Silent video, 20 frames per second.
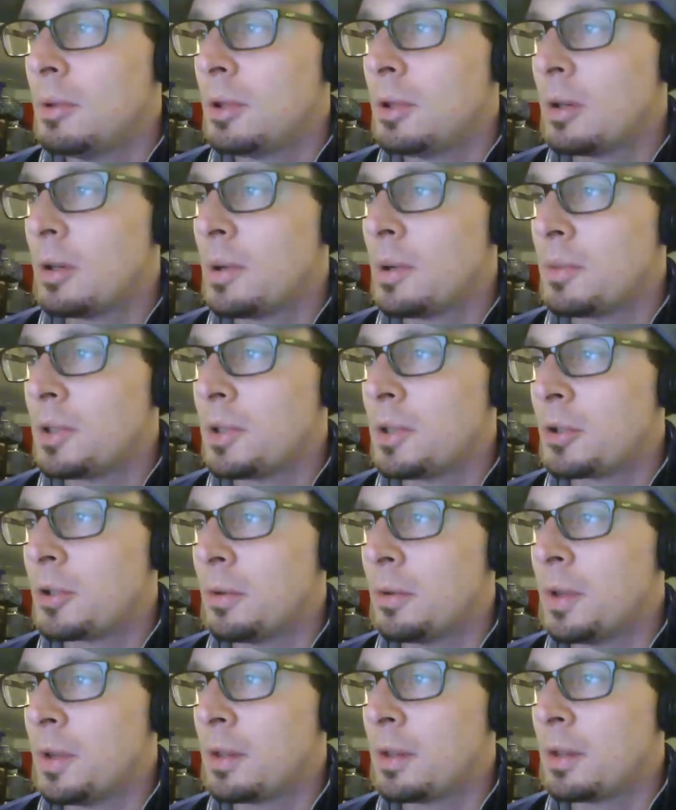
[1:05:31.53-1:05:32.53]
was some
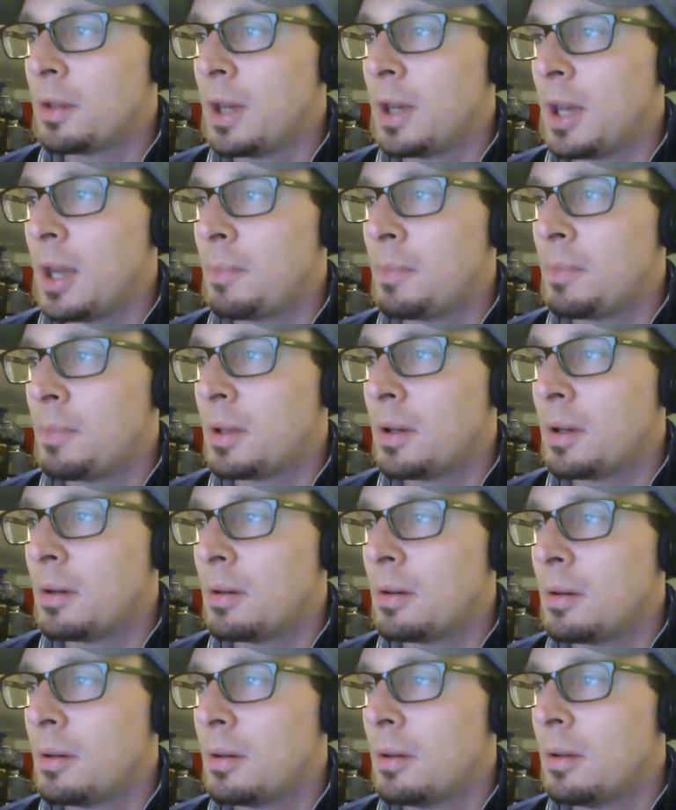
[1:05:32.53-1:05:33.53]
special thing that happened
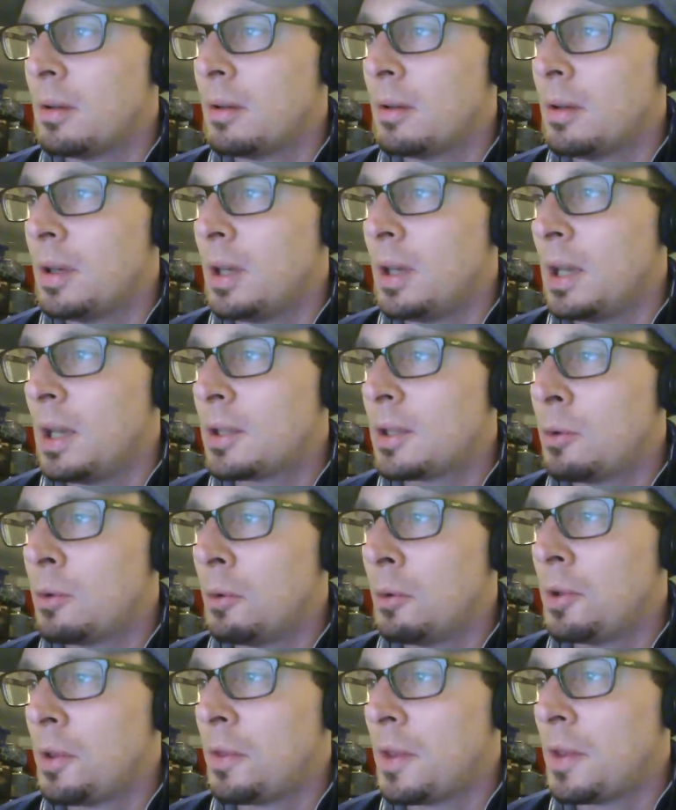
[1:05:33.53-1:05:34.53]
there. It's
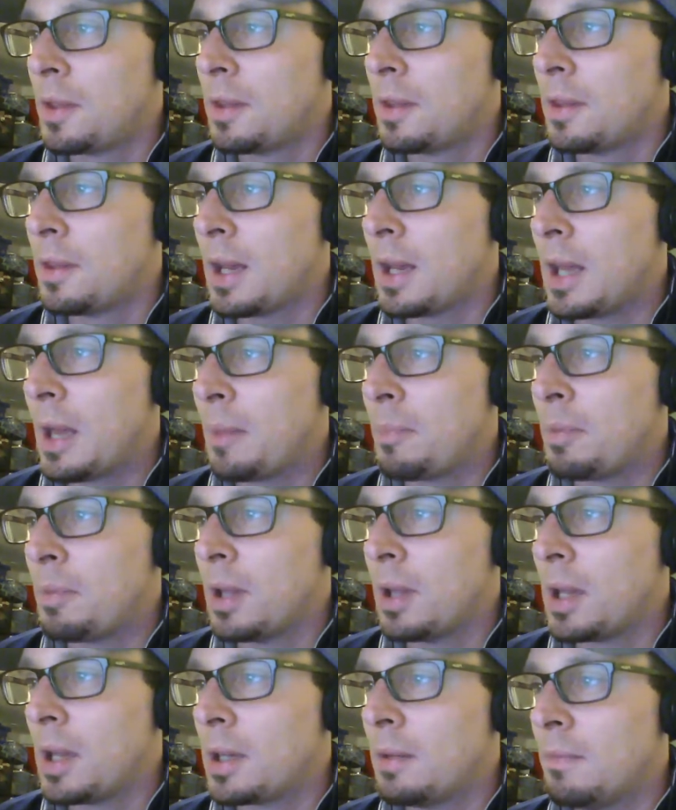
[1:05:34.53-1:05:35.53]
cool to think that that
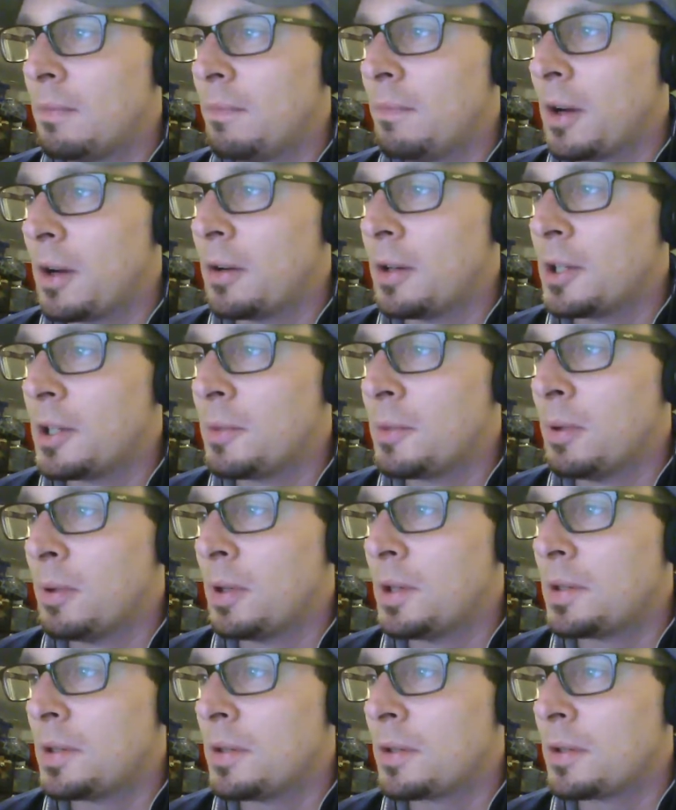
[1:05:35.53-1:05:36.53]
happened like in various
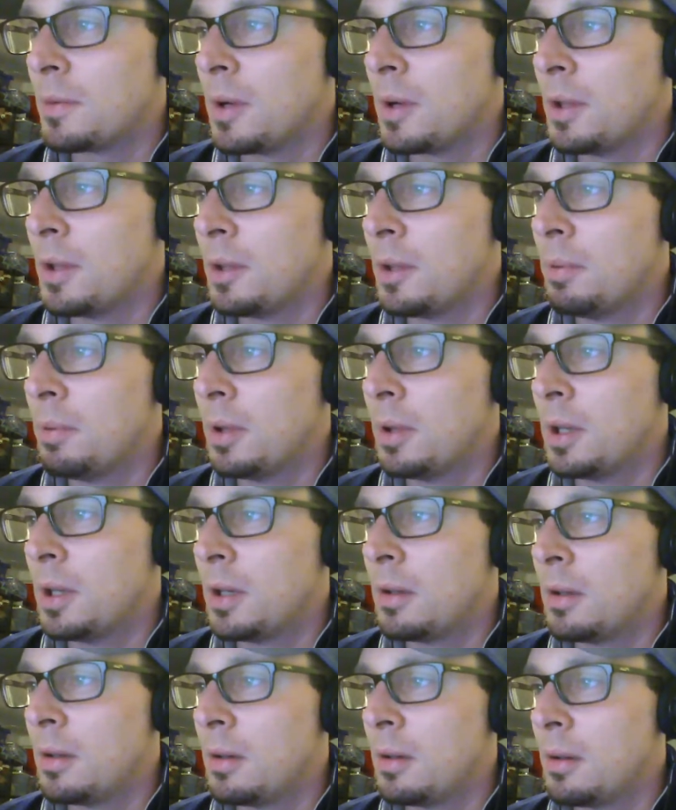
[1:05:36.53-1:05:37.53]
places around the
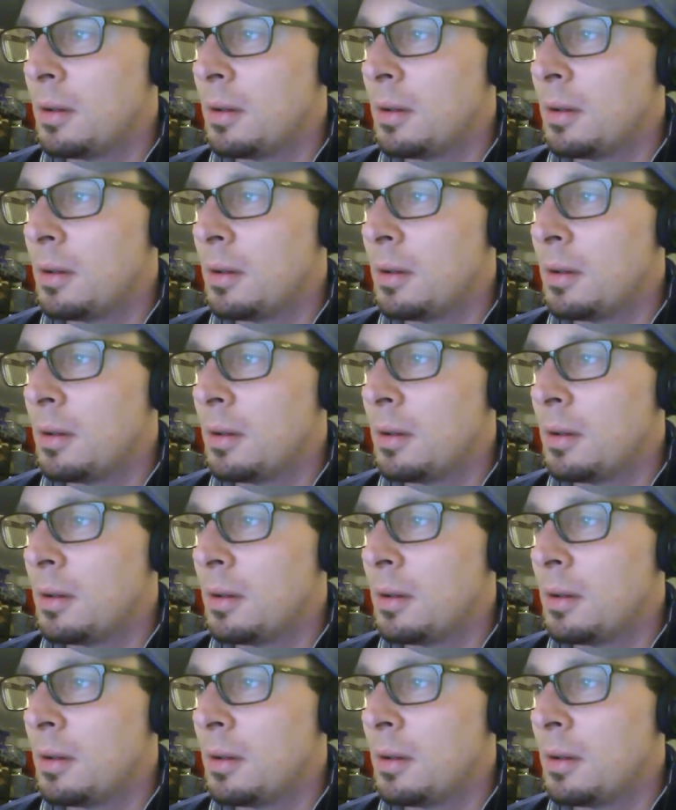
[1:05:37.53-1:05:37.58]
planet,